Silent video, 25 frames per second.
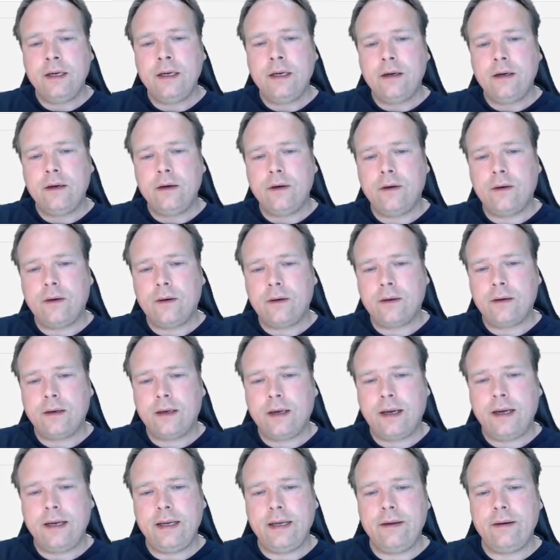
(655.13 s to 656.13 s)
long
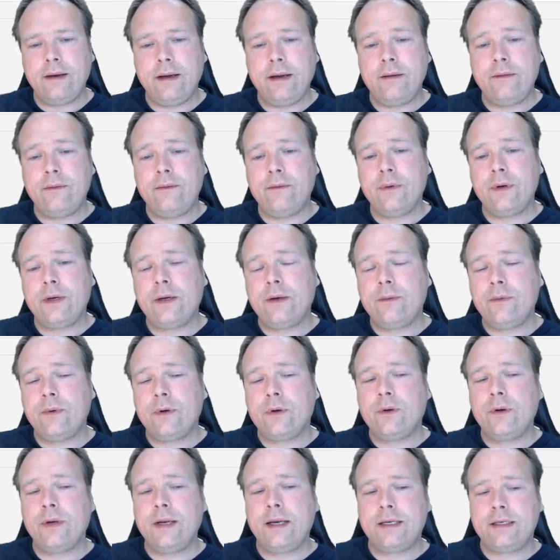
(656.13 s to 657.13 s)
ID, and we
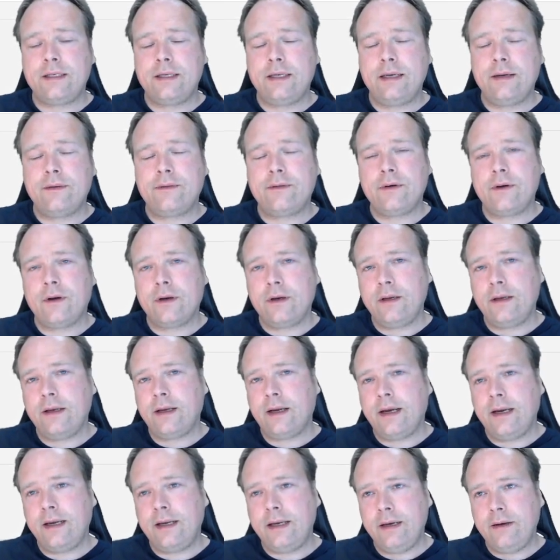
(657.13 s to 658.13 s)
could actually have gotten
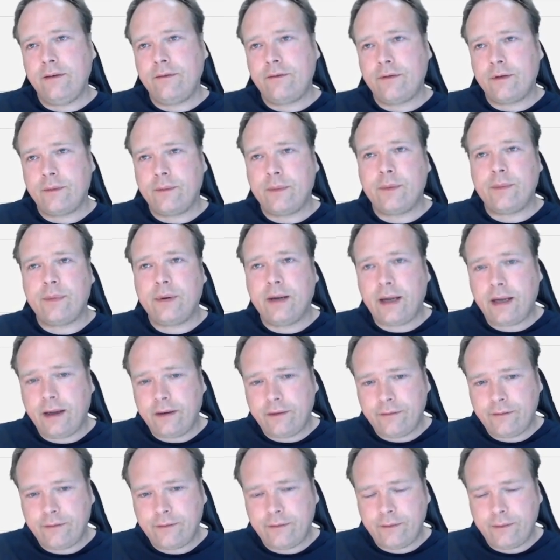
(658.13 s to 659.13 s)
the ID from a path